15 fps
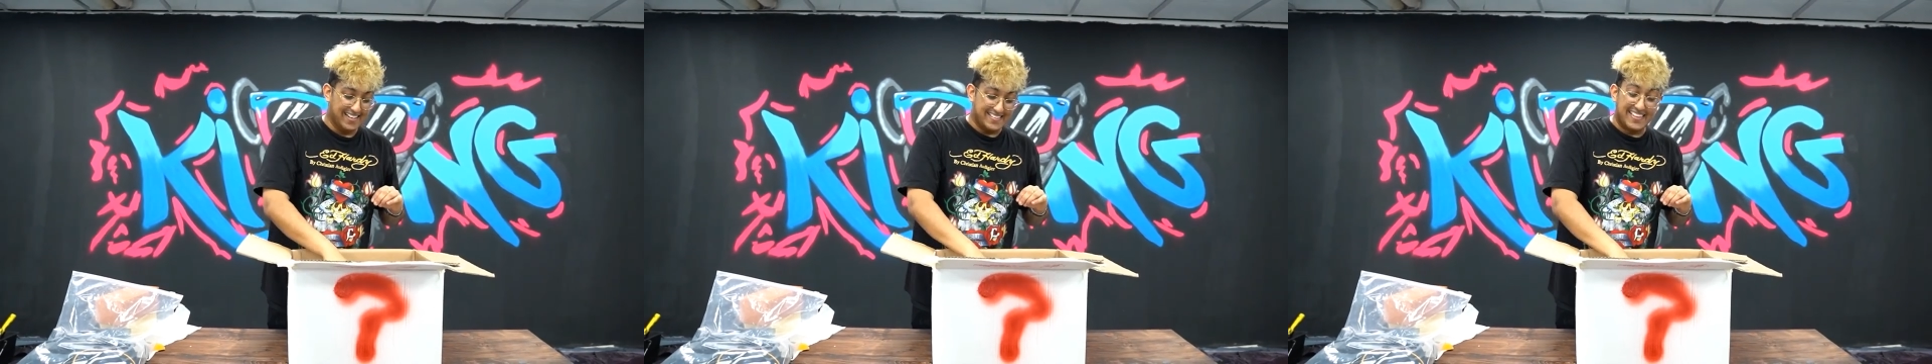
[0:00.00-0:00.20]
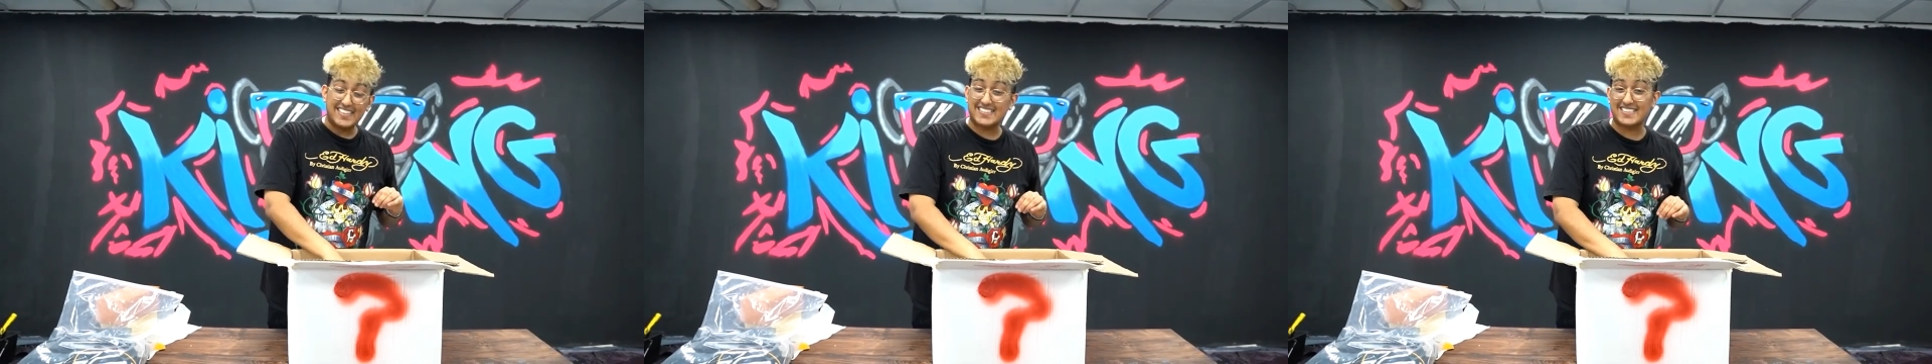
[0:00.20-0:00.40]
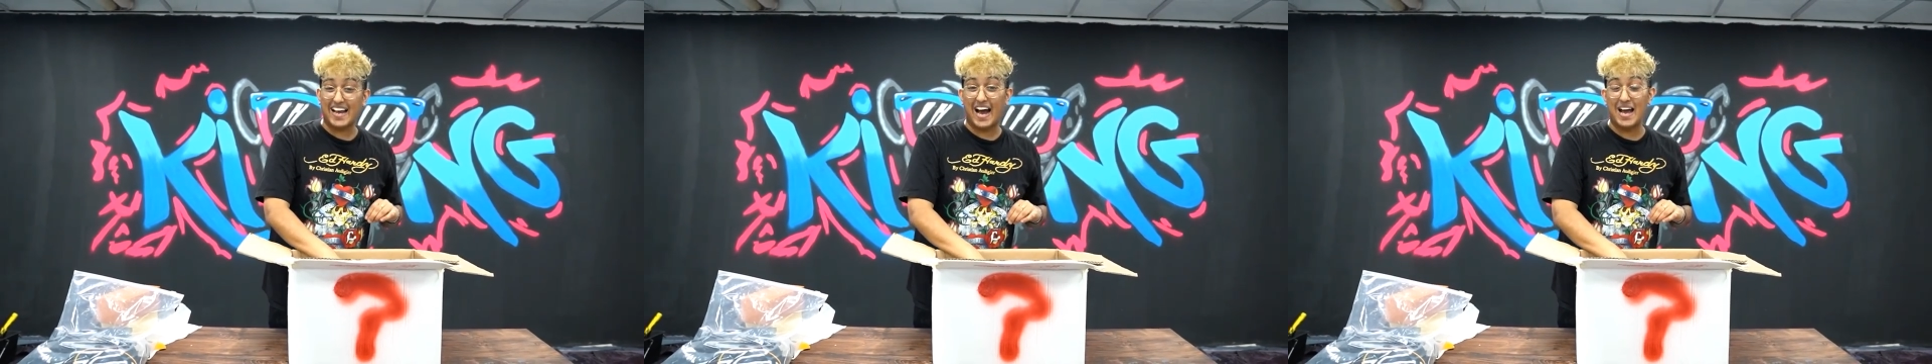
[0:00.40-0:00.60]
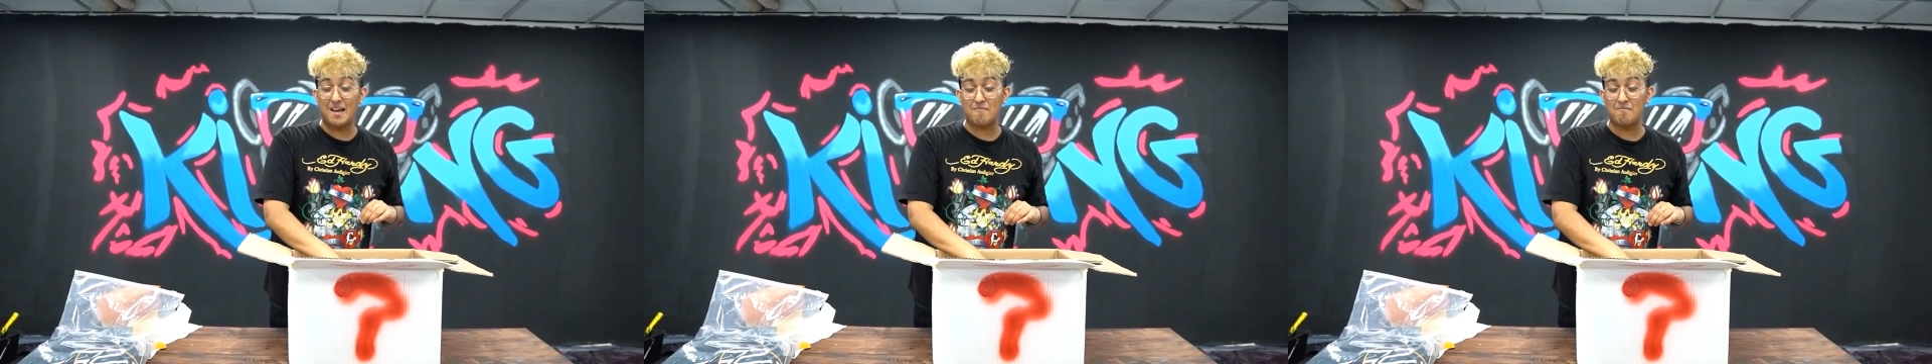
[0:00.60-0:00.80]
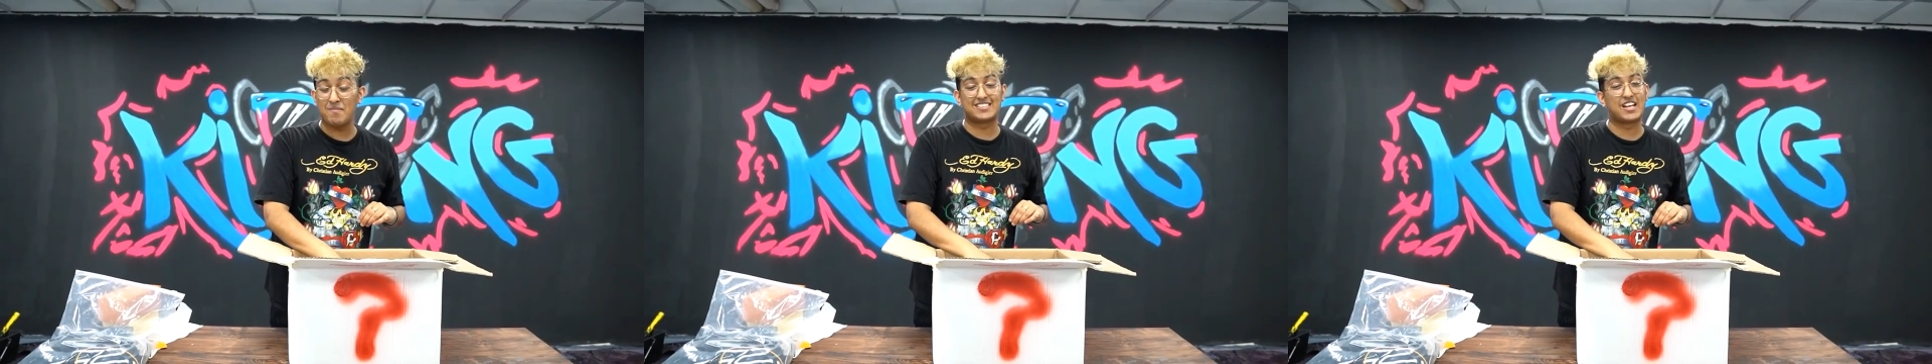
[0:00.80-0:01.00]
This
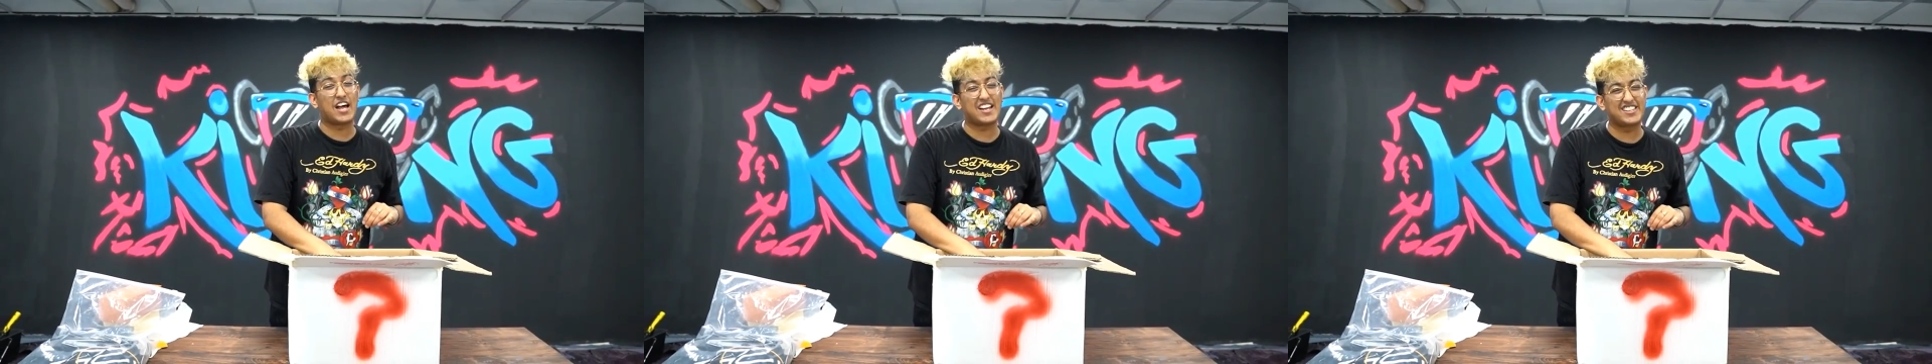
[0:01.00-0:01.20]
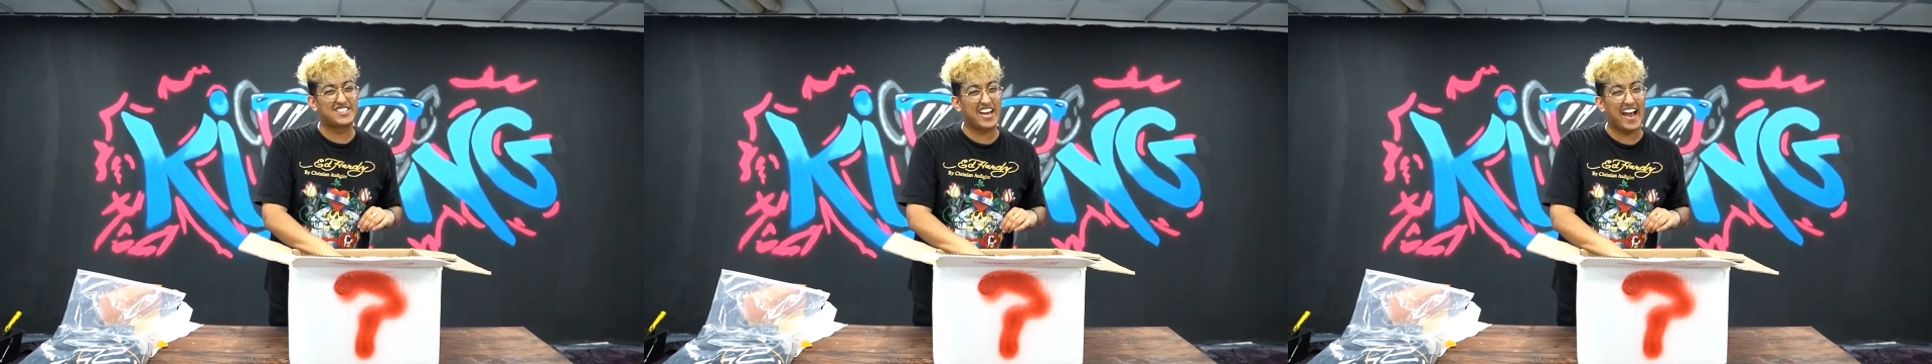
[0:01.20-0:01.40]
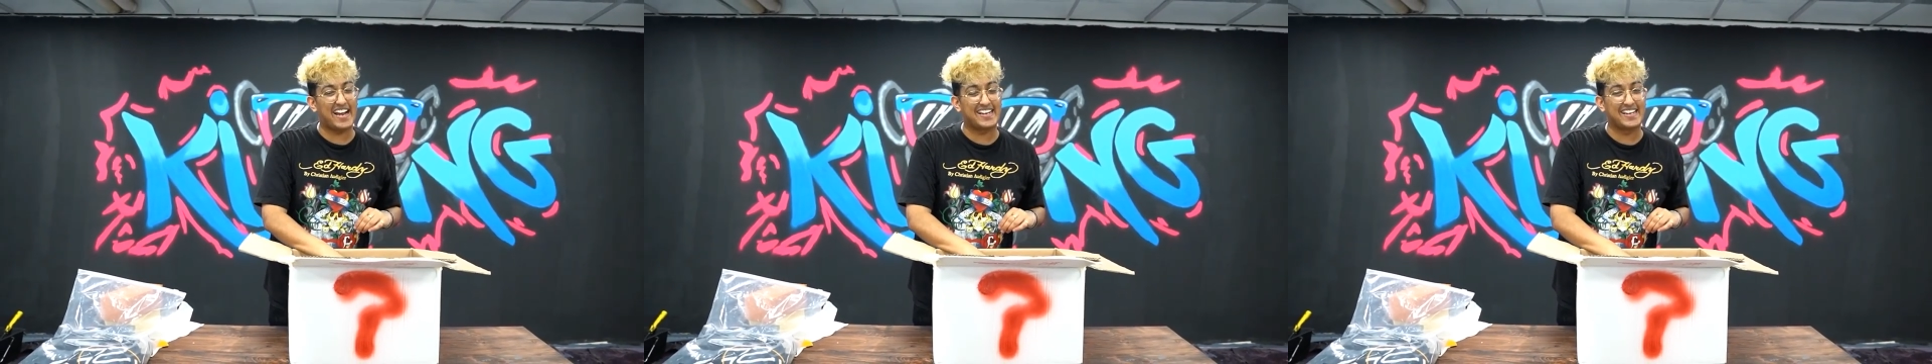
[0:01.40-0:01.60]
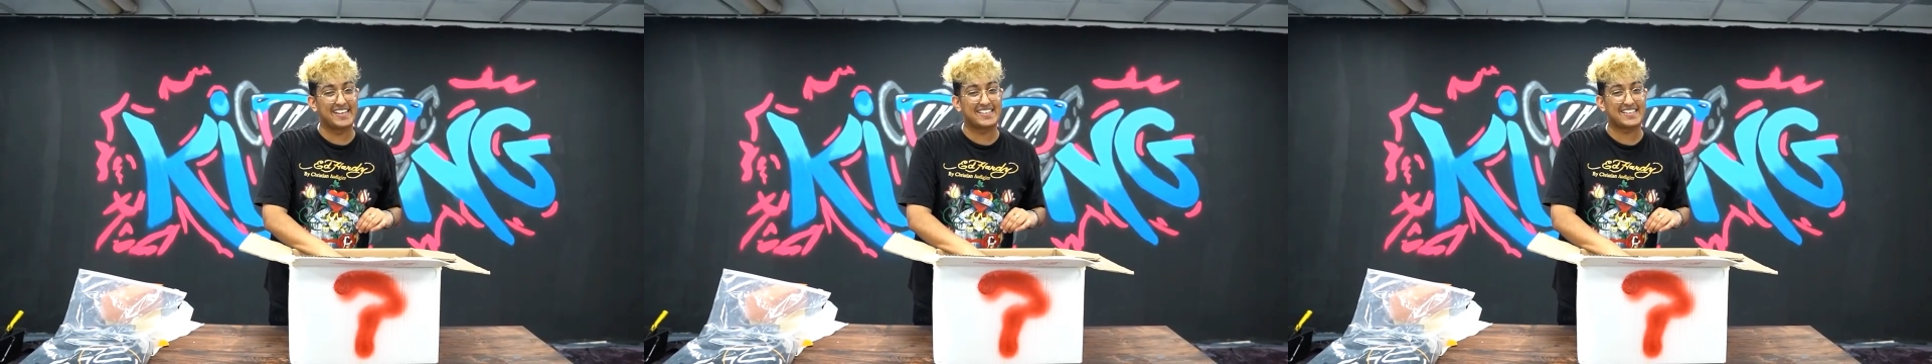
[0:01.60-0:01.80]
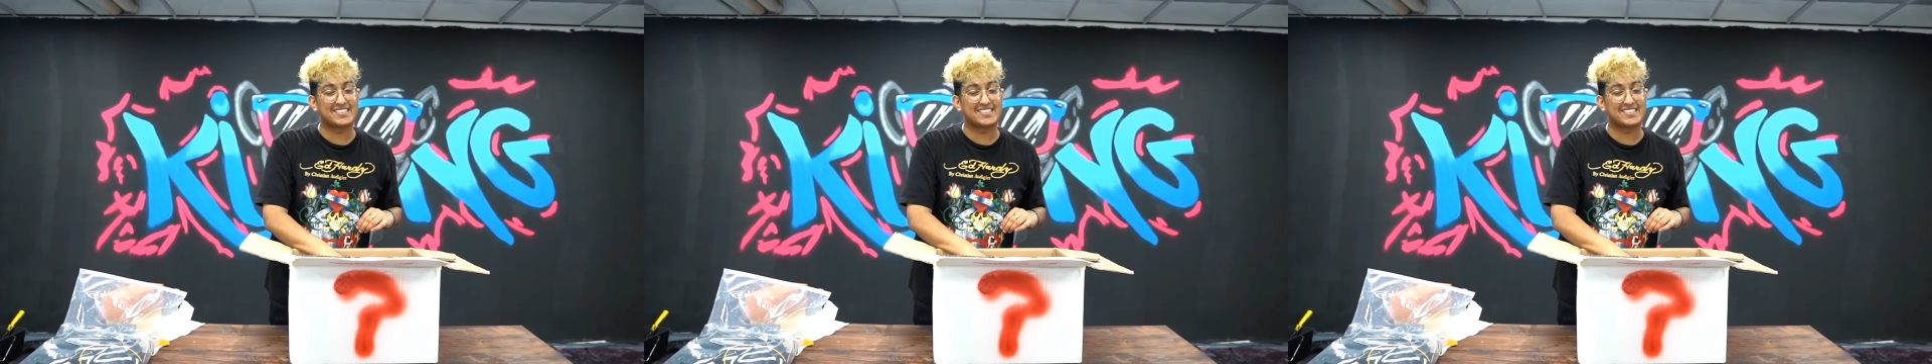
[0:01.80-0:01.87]
time, it's not a jacket,